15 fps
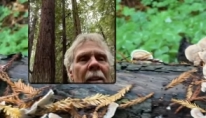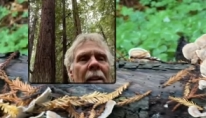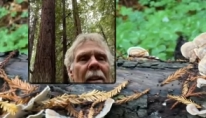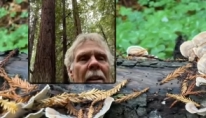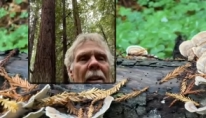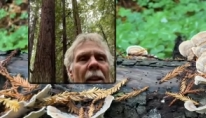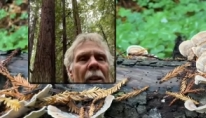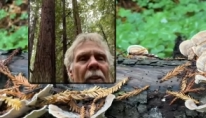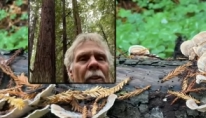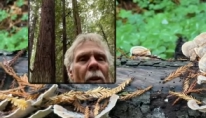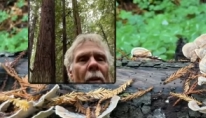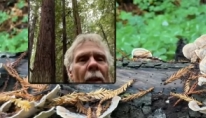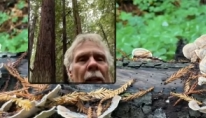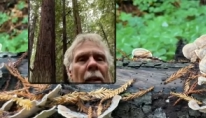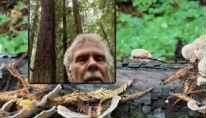uh, so
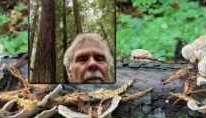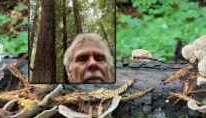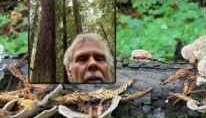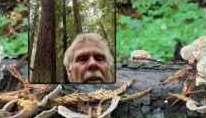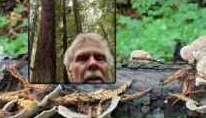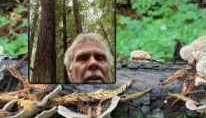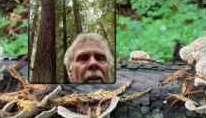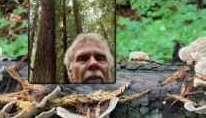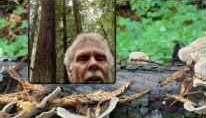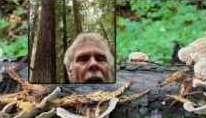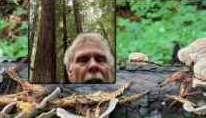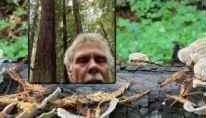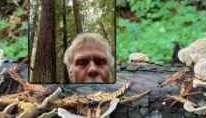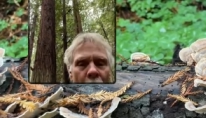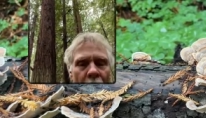they are very
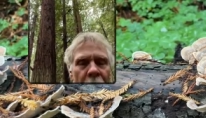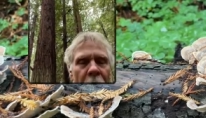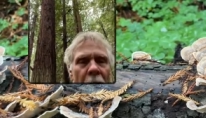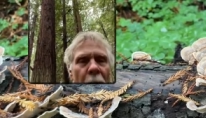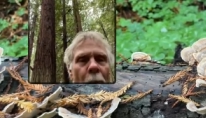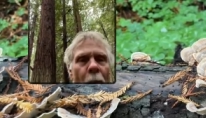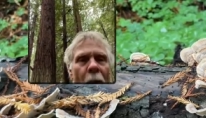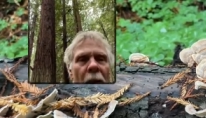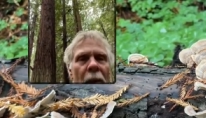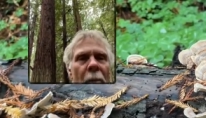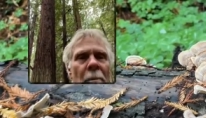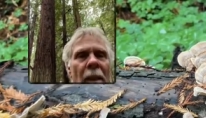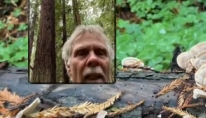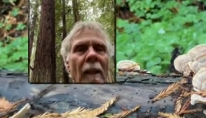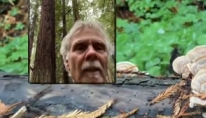desirable. You can boil them
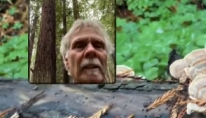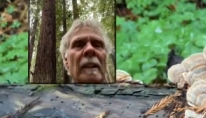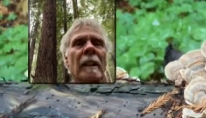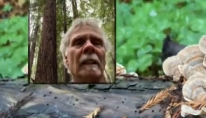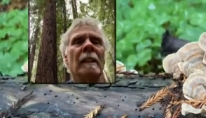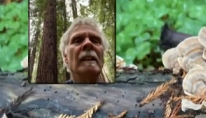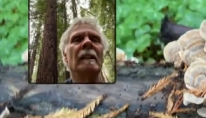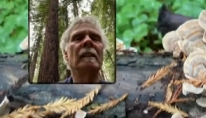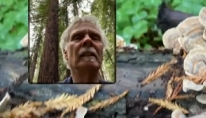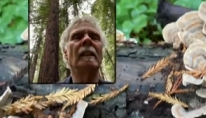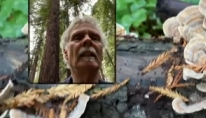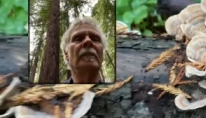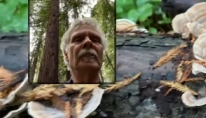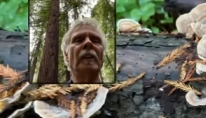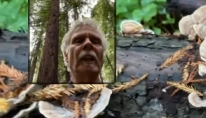down.
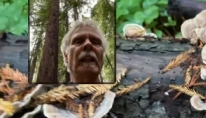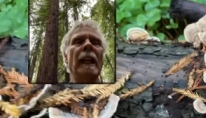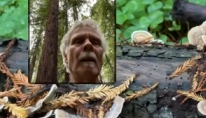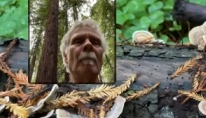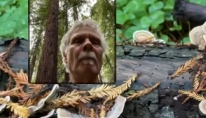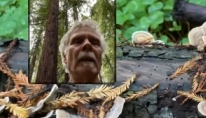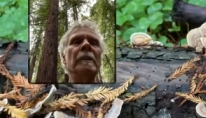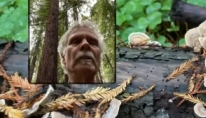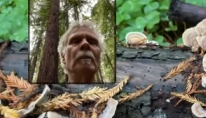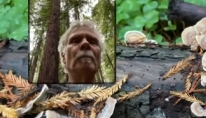Uh, check out my new